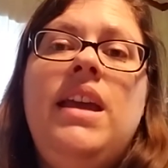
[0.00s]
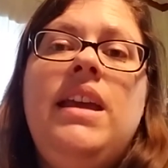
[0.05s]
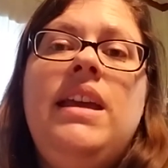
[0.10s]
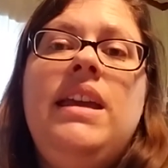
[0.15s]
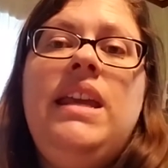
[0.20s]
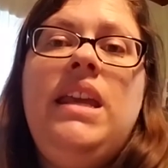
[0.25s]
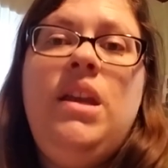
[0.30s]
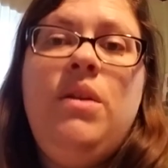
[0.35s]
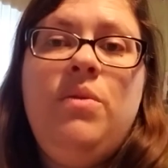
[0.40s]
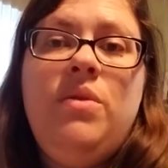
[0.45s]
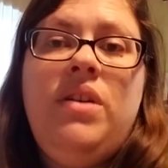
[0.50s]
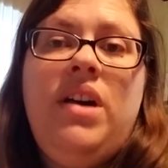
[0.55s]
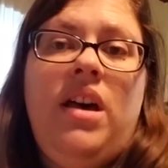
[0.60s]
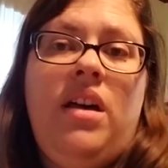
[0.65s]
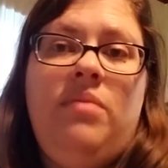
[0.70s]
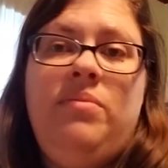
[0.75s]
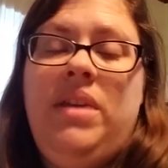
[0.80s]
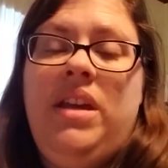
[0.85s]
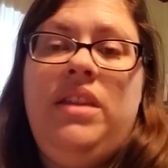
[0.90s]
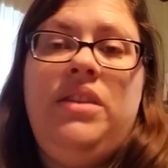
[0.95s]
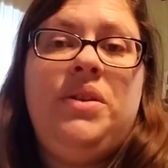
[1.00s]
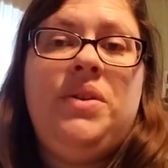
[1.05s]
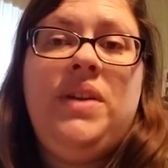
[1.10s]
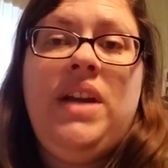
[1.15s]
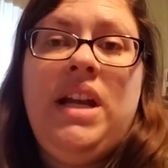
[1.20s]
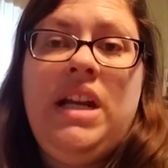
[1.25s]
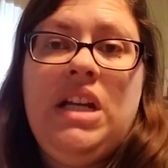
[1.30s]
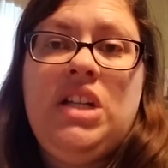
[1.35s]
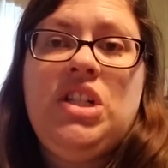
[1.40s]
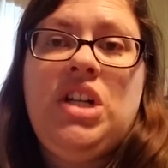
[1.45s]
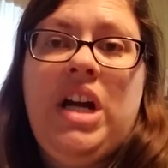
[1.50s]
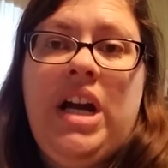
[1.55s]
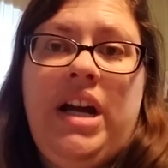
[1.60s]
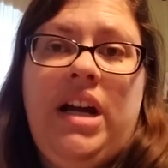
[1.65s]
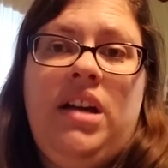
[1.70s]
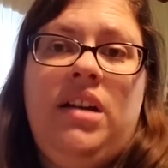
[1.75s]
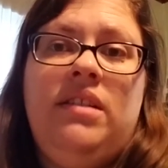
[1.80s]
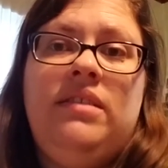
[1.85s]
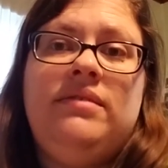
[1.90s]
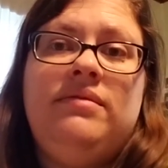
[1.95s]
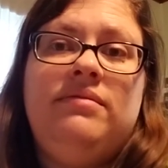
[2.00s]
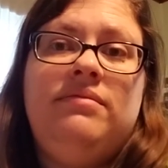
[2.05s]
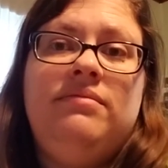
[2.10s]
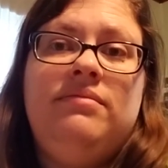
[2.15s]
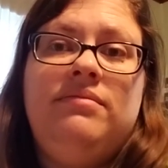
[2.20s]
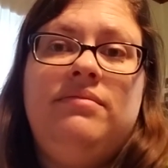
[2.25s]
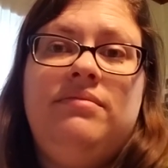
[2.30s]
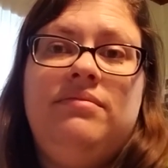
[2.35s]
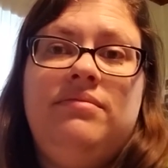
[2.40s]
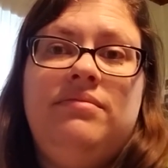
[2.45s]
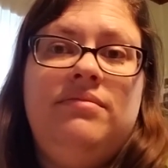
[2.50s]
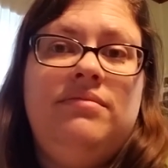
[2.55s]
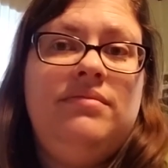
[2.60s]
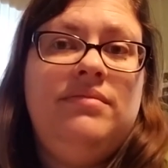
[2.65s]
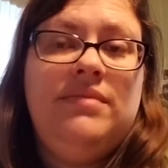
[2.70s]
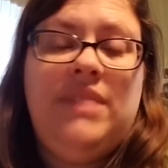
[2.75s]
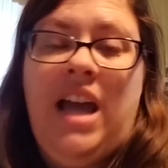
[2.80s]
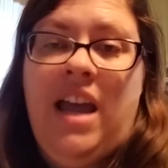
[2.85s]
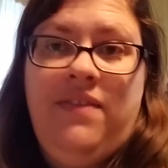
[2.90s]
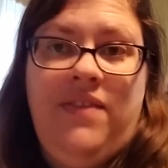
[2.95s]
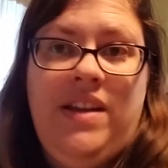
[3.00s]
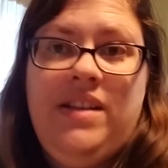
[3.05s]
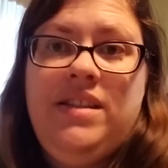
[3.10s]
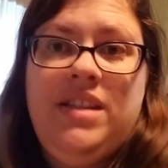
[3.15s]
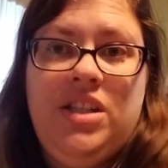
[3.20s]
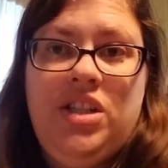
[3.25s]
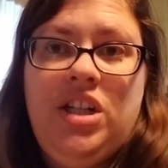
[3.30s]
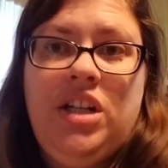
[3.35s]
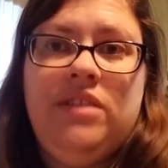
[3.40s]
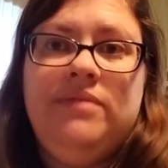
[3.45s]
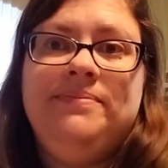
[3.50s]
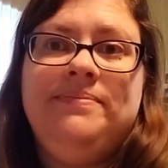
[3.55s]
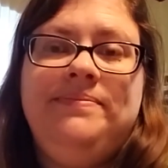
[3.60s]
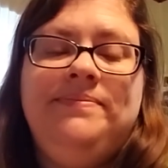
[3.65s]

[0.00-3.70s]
He will help me through any trial I face this year.